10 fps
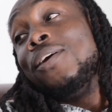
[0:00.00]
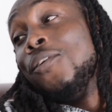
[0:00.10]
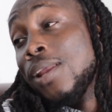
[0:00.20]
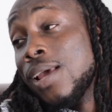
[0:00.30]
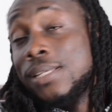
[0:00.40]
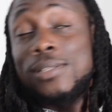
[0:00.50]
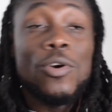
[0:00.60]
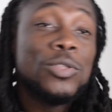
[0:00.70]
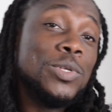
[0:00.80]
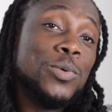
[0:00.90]
Grenada, he
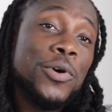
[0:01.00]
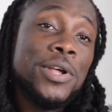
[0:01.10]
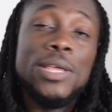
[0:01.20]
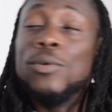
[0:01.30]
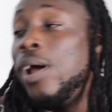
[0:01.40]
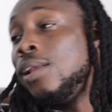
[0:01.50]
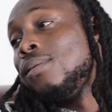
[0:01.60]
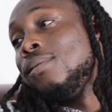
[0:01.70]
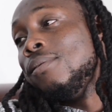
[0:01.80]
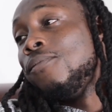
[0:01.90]
stuck to his word. He write
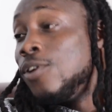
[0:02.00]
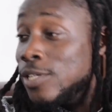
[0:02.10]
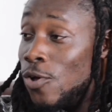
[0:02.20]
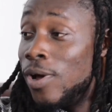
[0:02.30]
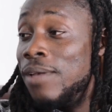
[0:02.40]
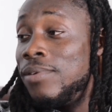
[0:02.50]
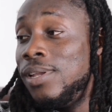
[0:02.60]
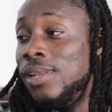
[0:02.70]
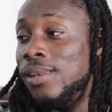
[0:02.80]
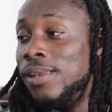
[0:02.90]
the first song I ever
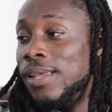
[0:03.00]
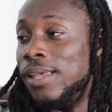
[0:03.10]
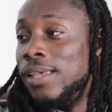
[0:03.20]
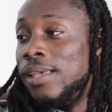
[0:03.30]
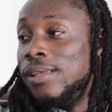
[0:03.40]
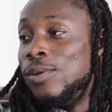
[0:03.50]
did. Okay.